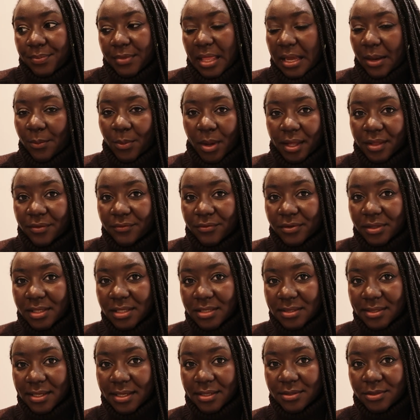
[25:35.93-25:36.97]
I'm working for
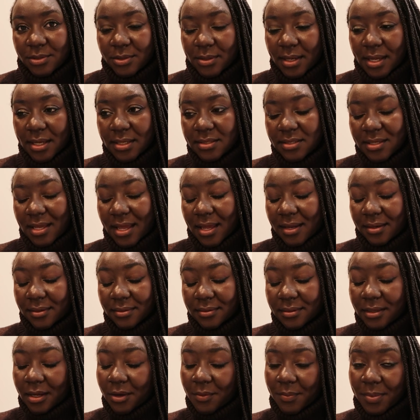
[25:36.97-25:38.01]
these next two days and
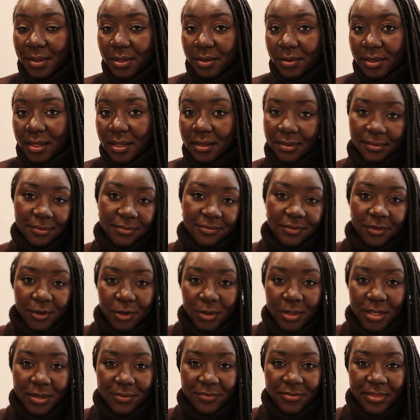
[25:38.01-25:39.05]
I'll be on here if I've
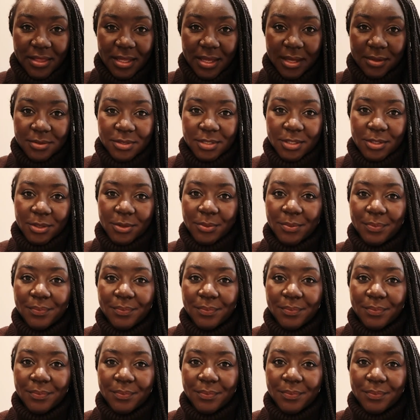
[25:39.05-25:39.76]
got anything else to do